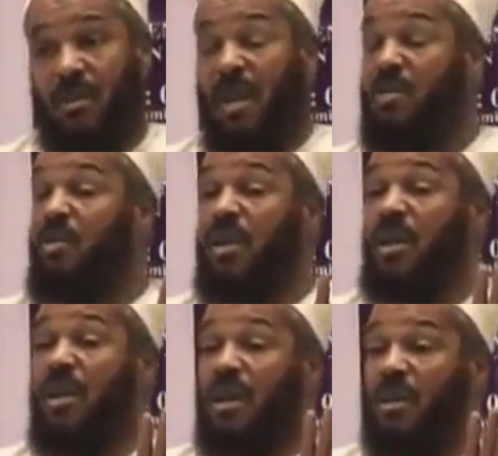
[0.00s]
Not
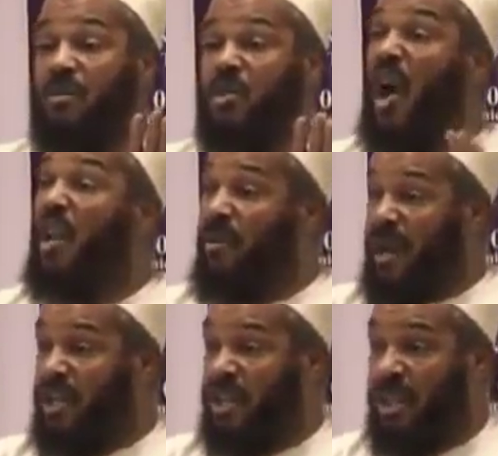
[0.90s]
only
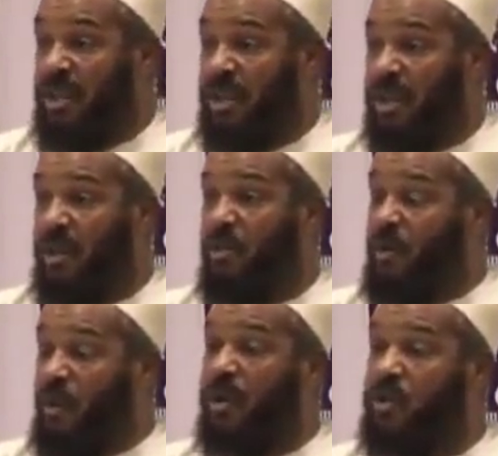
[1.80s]
toleration,
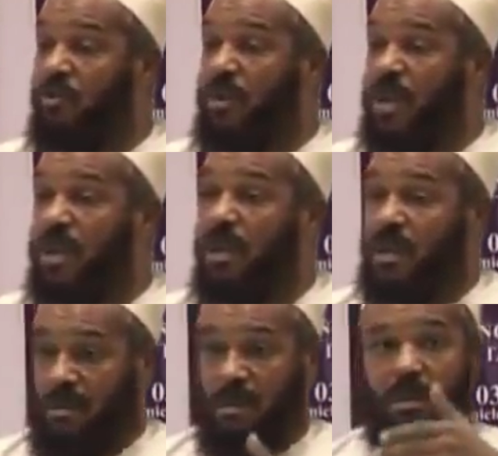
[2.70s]
we want to be
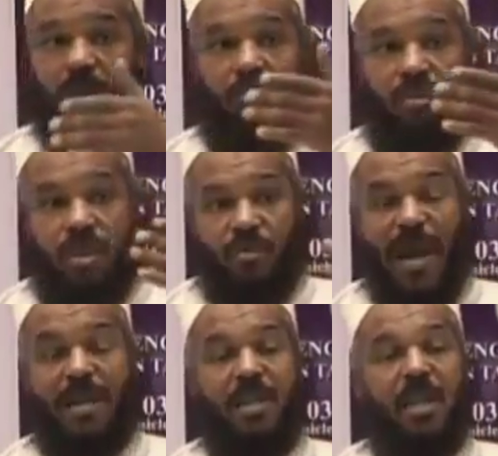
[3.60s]

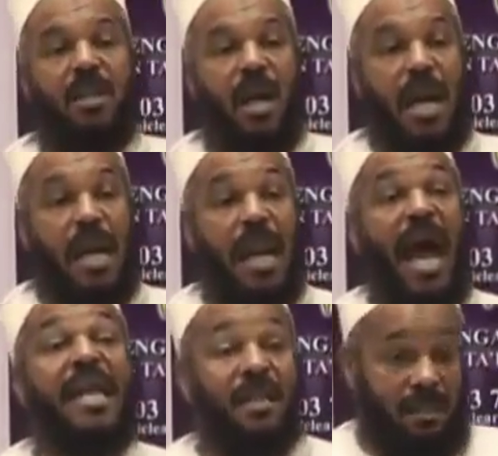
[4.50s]
respected and
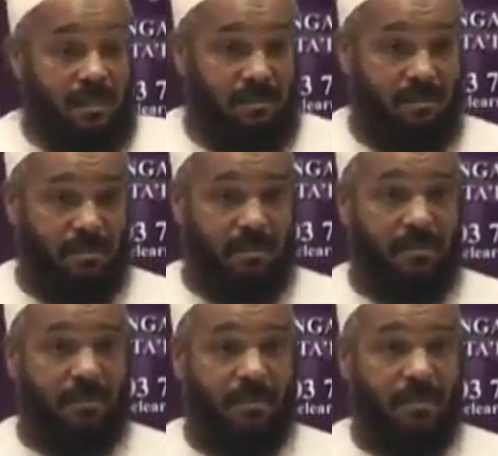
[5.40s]
liked.
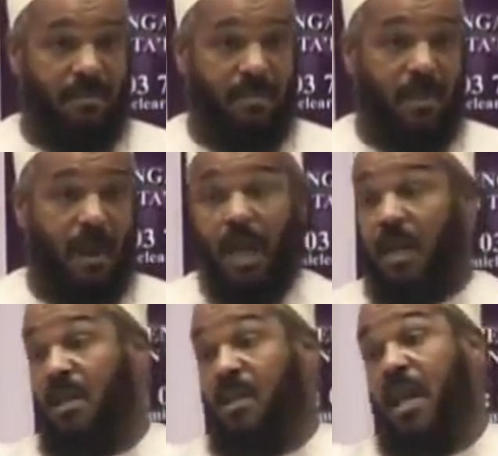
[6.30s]

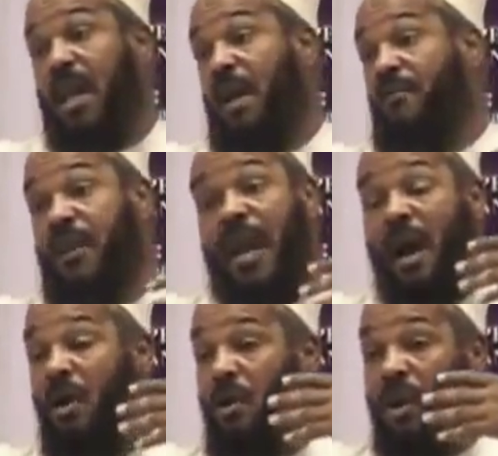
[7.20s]
And they have
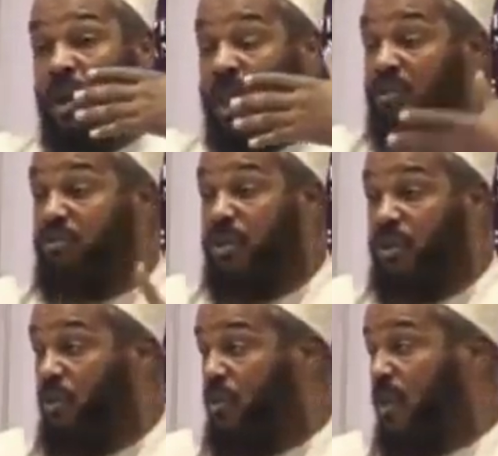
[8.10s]
now
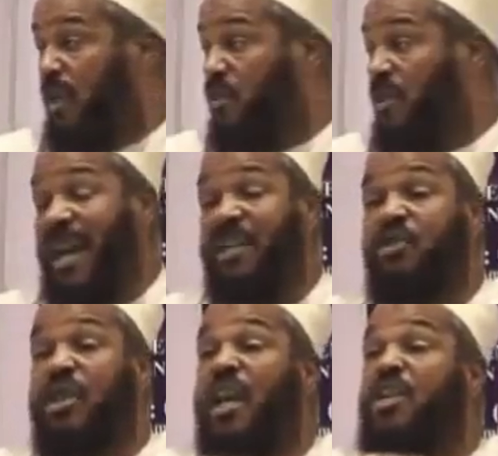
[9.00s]
introduced into the
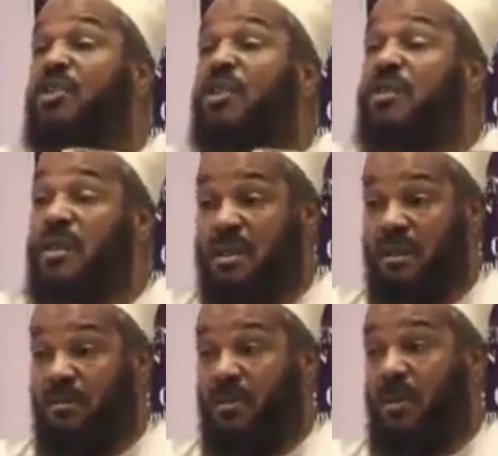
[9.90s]
educational
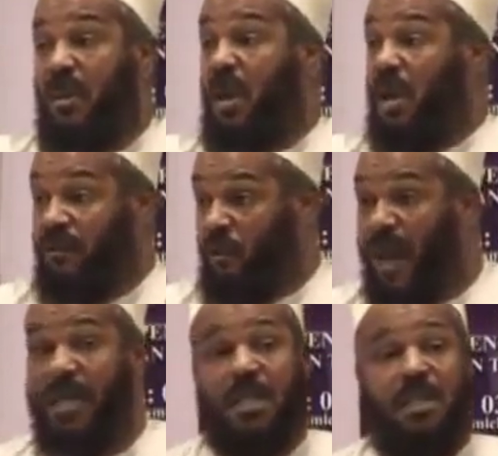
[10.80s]
systems of the
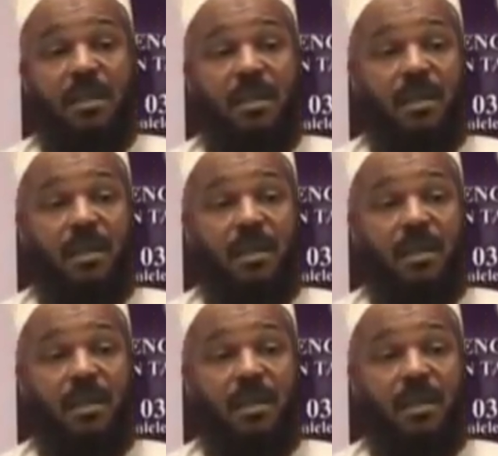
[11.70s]
West.